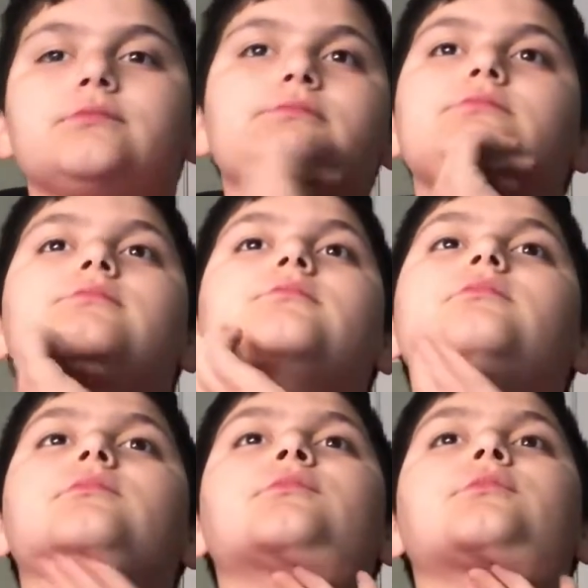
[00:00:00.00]

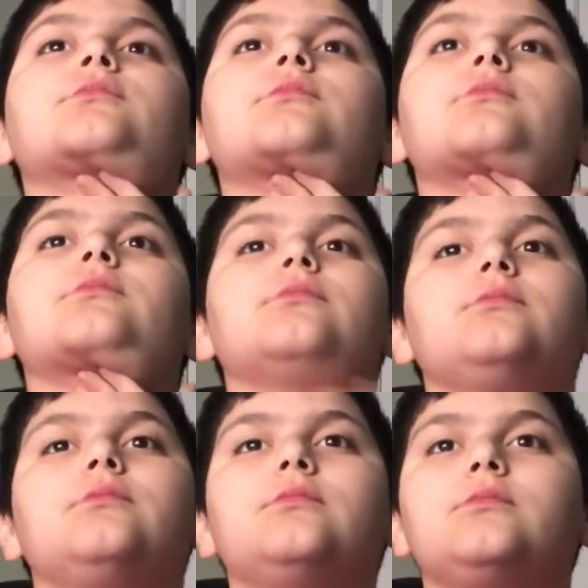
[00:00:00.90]

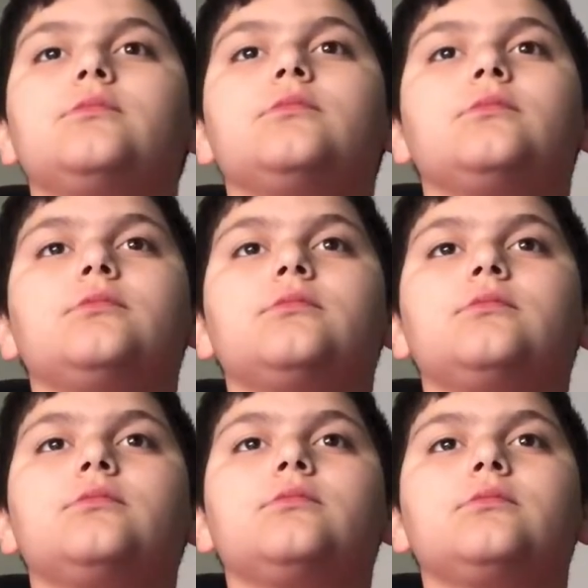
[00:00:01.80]

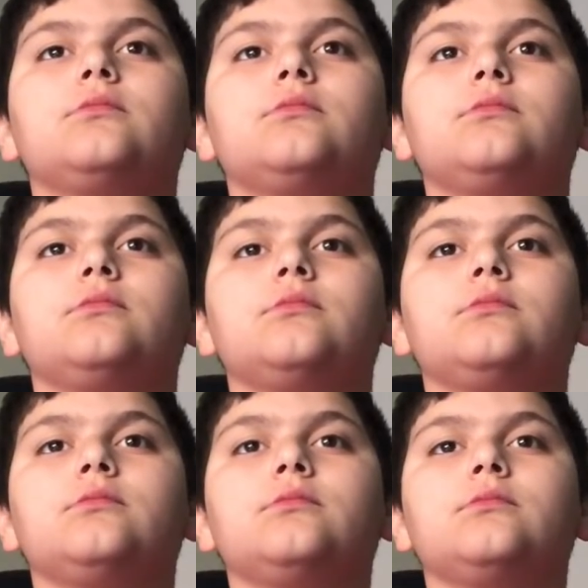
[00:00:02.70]

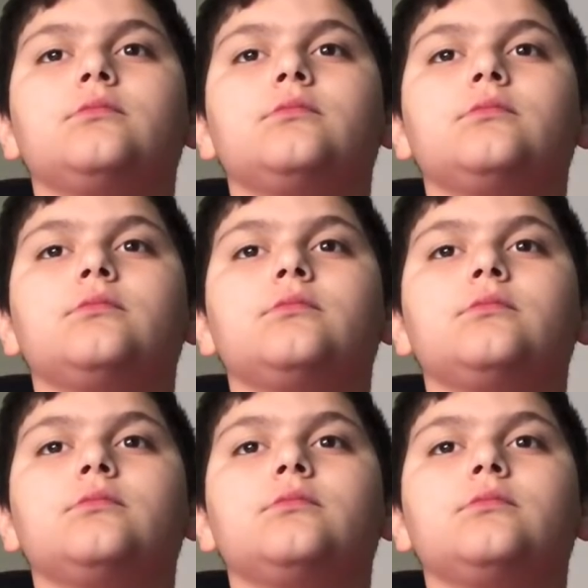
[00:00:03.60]
(no one is talking)